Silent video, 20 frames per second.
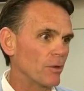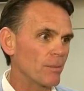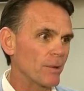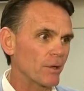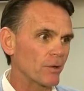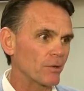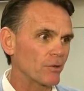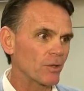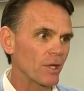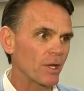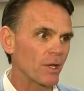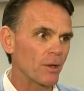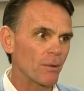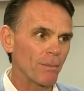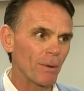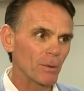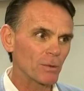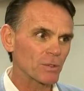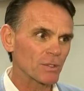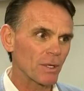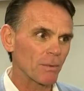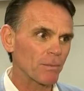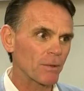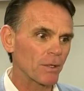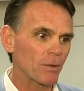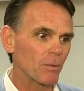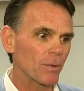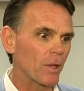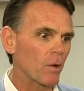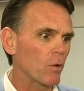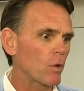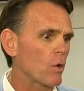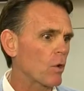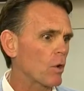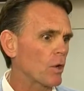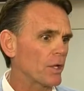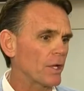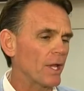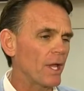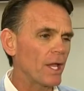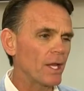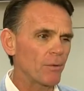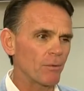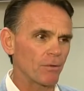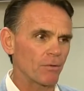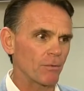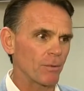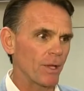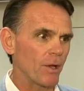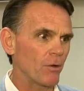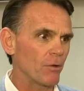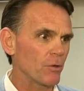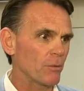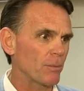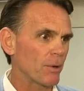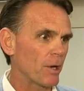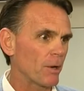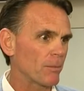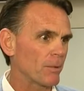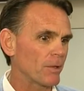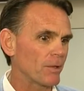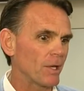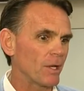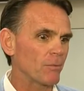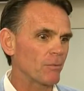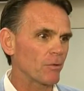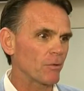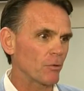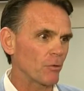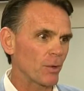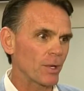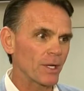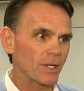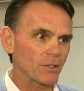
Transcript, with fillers: the mayor decided to post something without calling anyone from the health department, anyone from the Great